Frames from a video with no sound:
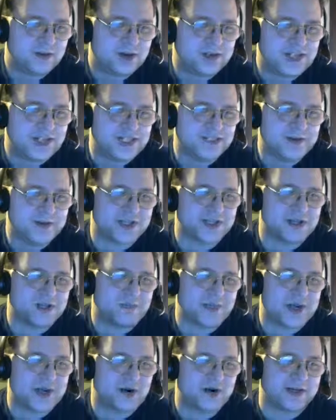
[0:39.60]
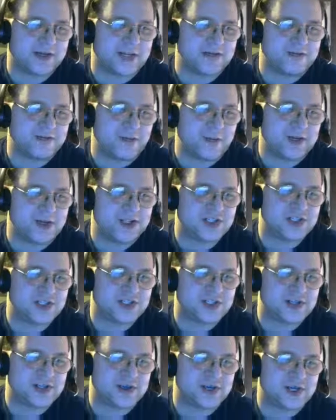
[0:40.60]
Althena's magical power gave moisture
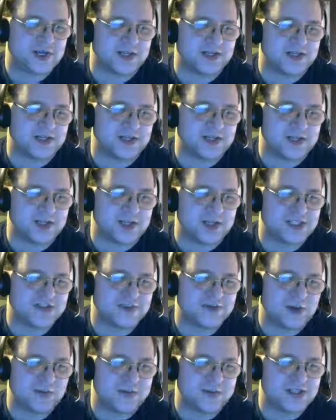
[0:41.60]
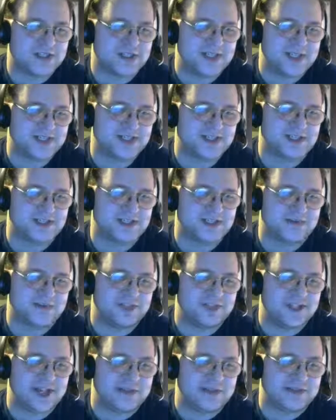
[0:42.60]
to the earth and transformed the deserts of
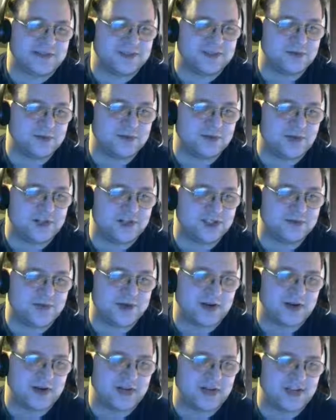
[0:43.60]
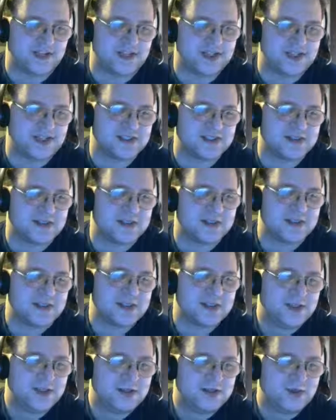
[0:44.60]
death into a lush paradise.
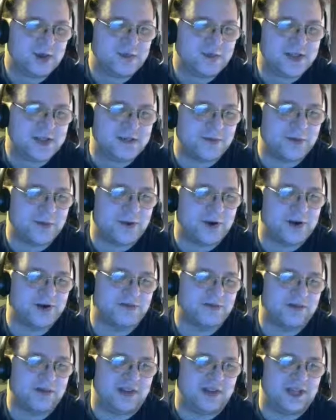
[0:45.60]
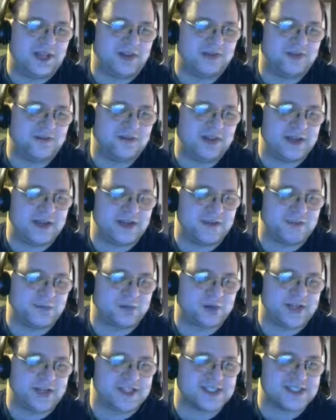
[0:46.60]
World became aware of life and
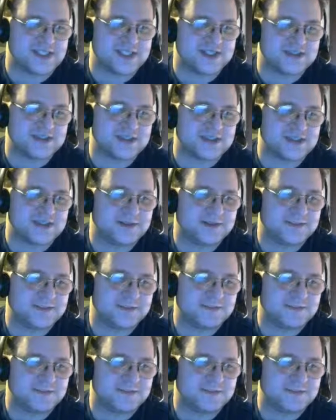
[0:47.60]
embraced it.